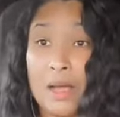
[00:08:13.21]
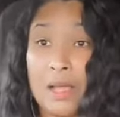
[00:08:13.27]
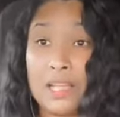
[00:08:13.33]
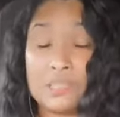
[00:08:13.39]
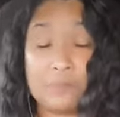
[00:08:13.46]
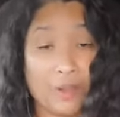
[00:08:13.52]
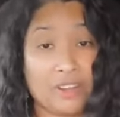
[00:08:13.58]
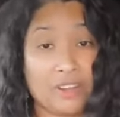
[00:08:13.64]

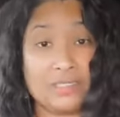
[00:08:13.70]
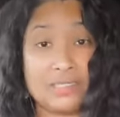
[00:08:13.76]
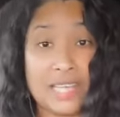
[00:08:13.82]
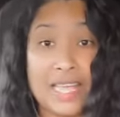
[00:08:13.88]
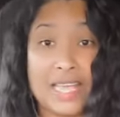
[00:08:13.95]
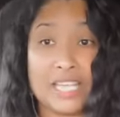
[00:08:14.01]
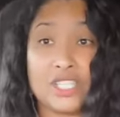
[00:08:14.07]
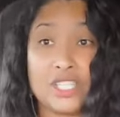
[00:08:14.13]
his parents
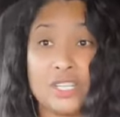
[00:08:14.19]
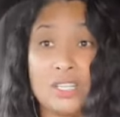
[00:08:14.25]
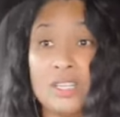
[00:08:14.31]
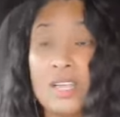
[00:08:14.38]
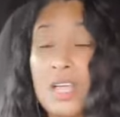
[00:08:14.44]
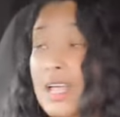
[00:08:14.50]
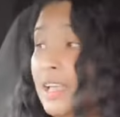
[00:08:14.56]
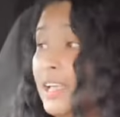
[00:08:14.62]
are Haitian,
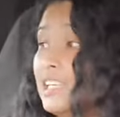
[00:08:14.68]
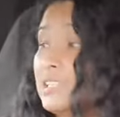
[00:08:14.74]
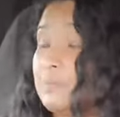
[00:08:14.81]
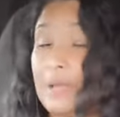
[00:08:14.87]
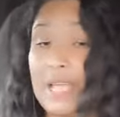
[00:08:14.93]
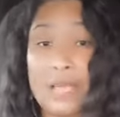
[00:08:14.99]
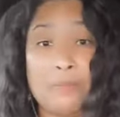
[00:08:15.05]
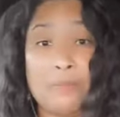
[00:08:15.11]
he's
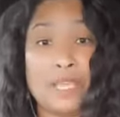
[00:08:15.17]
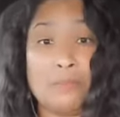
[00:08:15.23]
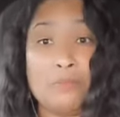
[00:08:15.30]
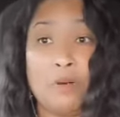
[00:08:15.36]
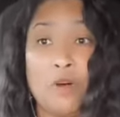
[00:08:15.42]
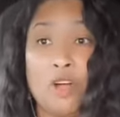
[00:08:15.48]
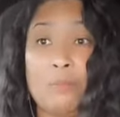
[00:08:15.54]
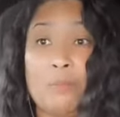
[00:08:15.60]
Bahamian born,